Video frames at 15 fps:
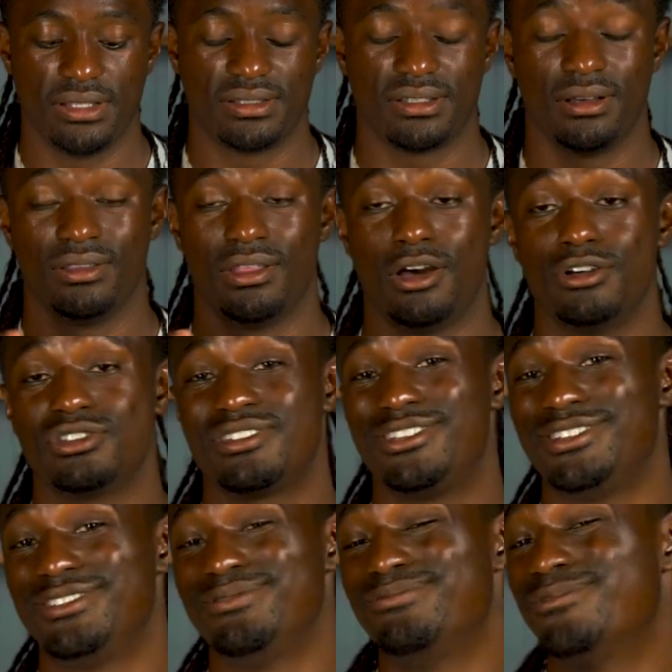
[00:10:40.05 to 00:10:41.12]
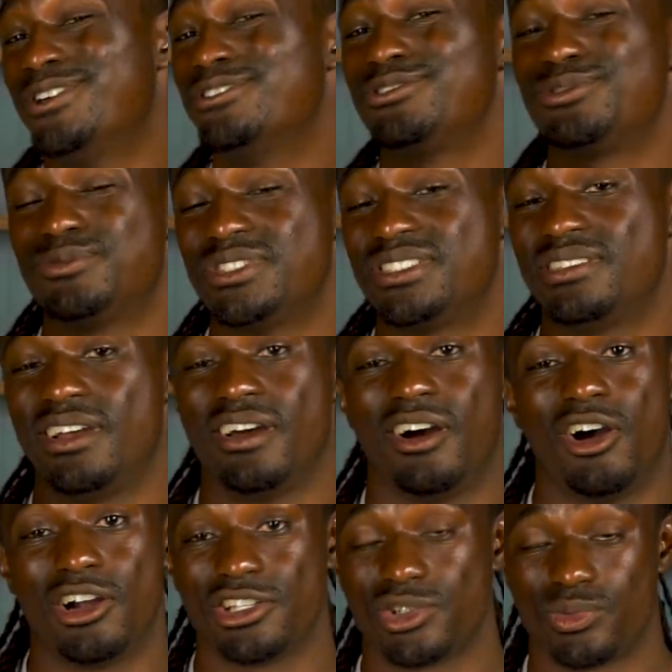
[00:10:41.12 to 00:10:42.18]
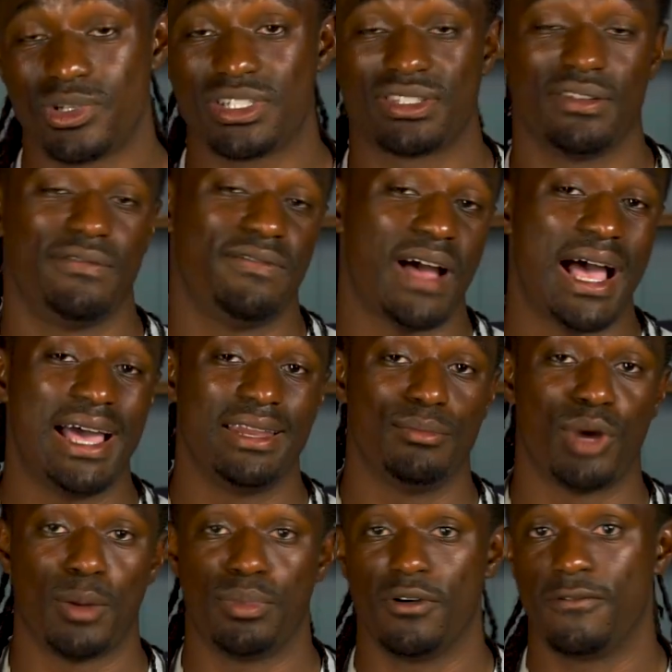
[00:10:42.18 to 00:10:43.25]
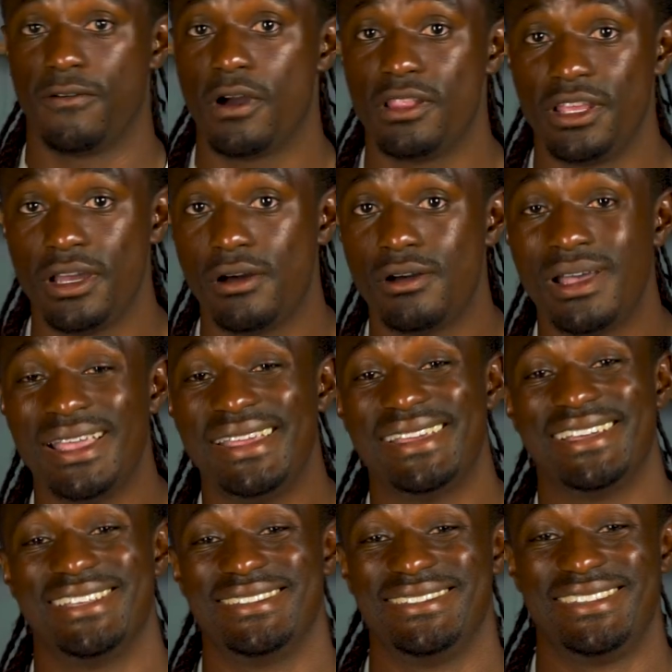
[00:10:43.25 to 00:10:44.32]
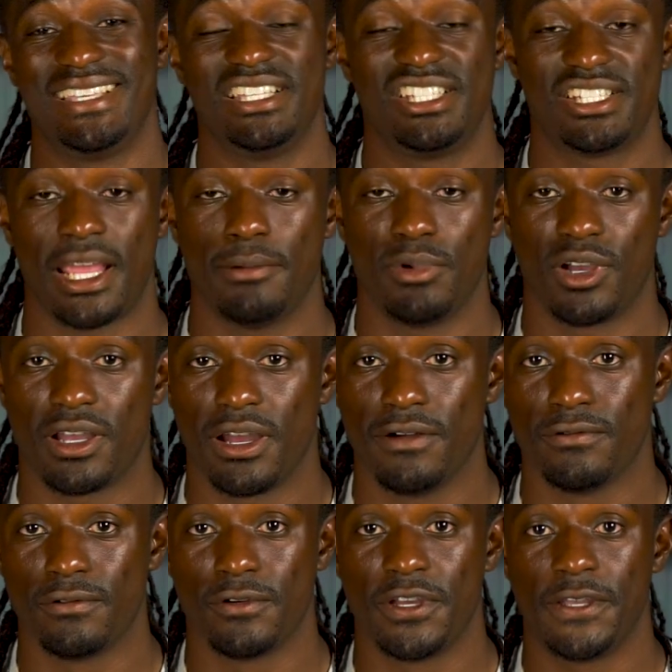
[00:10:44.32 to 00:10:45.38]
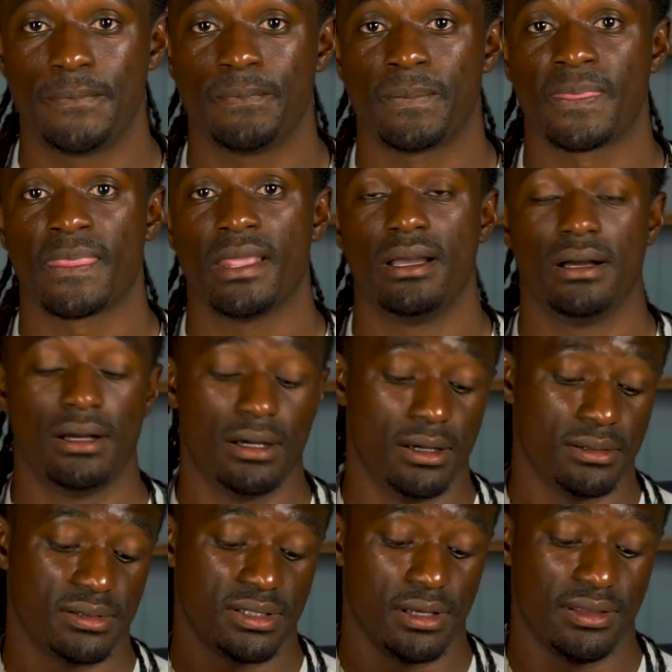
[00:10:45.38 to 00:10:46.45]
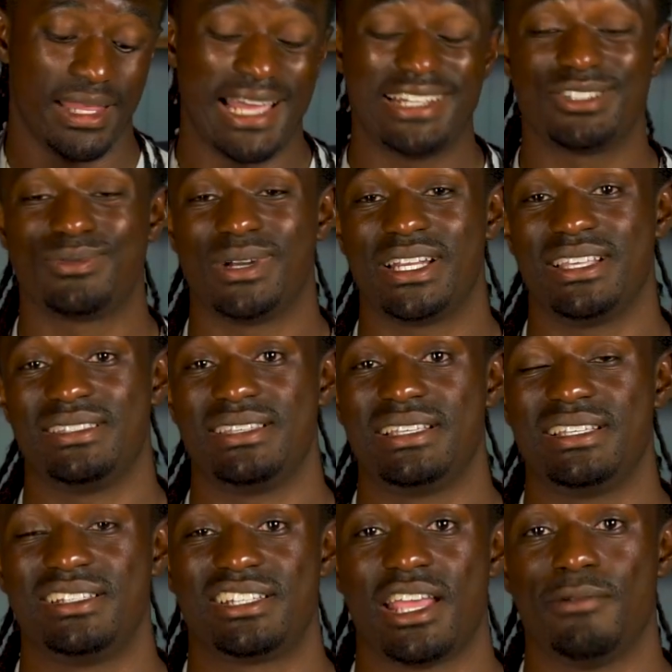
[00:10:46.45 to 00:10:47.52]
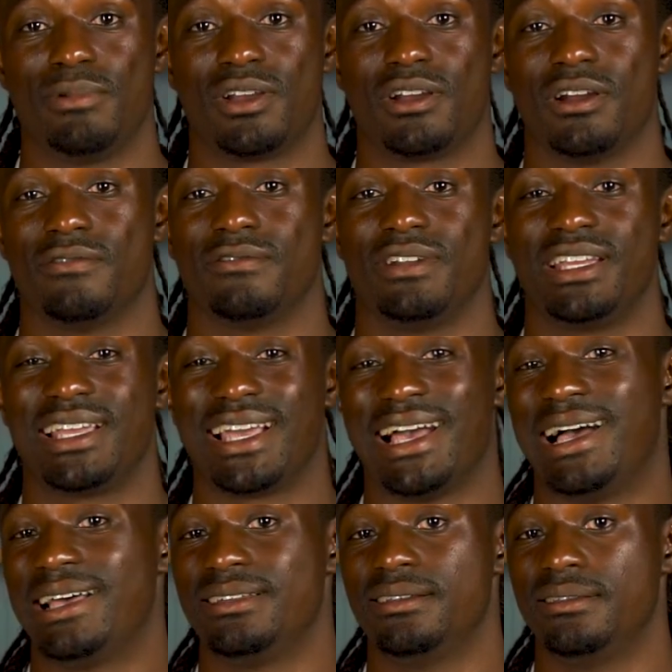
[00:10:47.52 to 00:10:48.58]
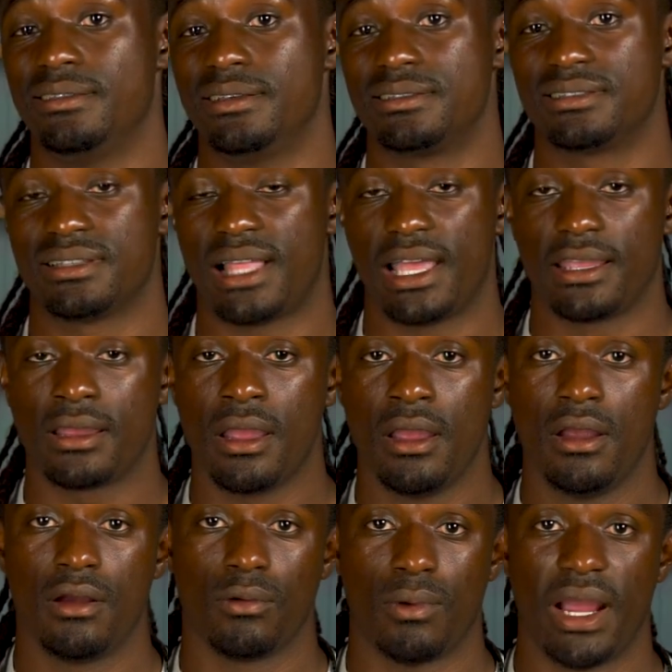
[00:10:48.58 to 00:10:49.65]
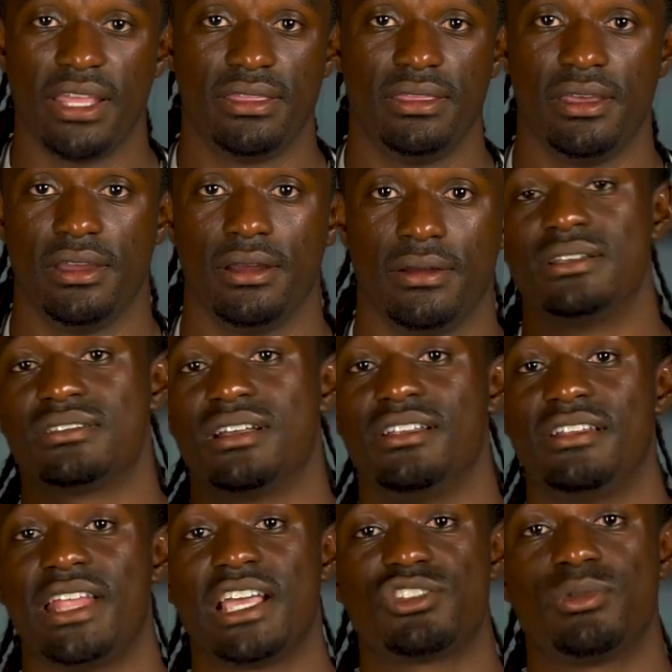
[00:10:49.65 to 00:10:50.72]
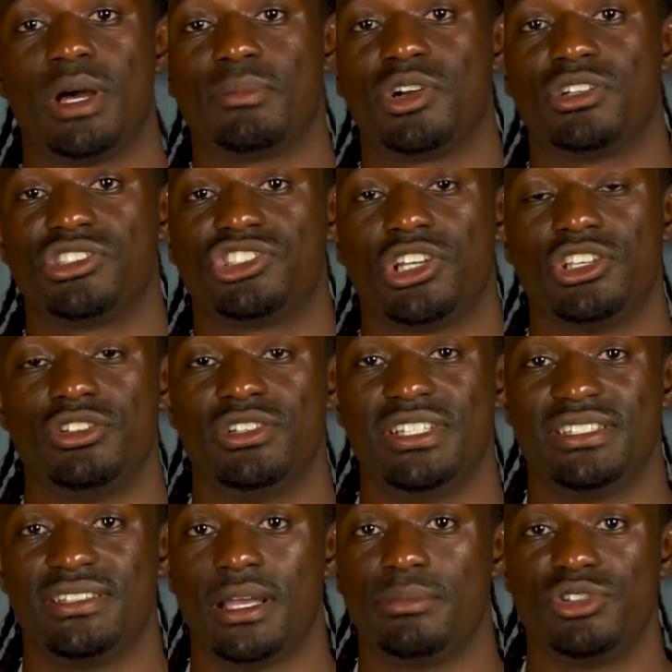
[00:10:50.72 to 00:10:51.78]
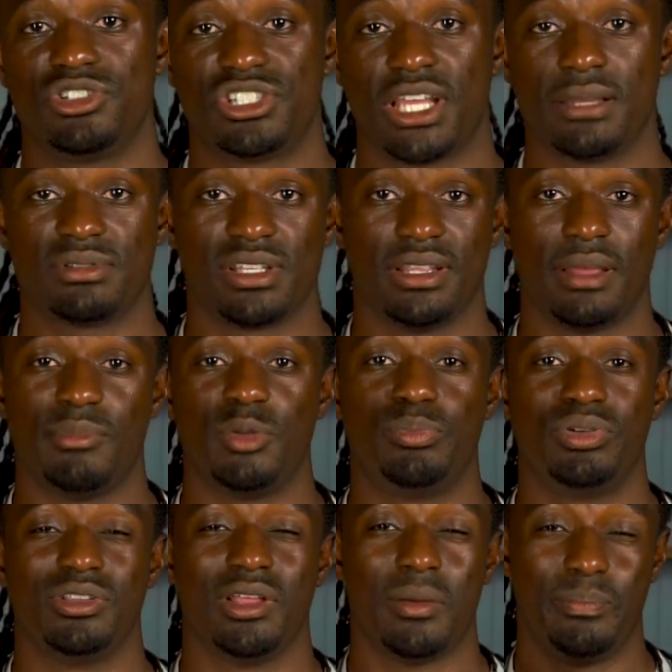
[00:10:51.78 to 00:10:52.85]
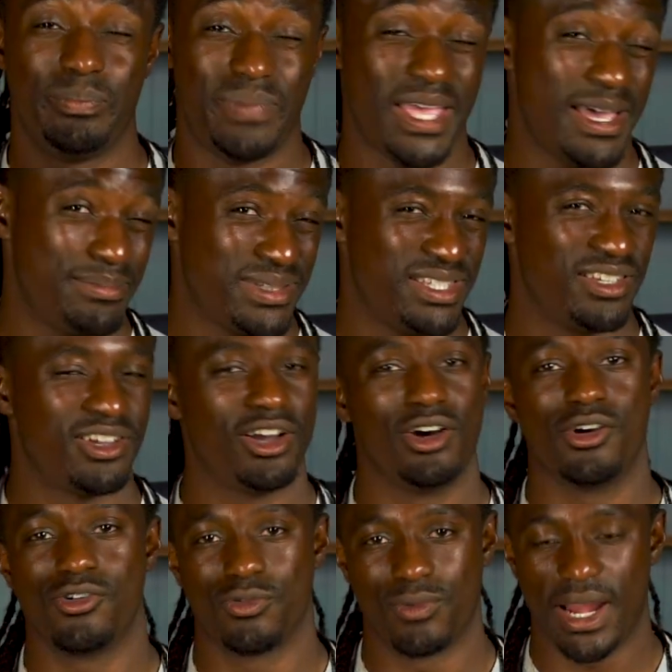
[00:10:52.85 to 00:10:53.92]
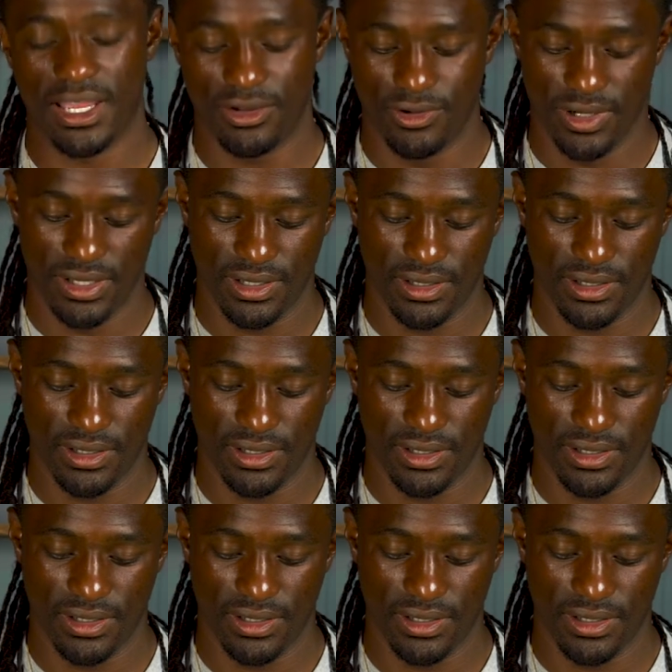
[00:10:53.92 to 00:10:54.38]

So those on those was the hardest ones to find in my portfolio, the Z-shaped recovery. Um, so that is what a Z-shaped recovery kind of looks like right there. So the next one I'm gonna show you is W-shaped. So let me pull up PepsiCo right quick.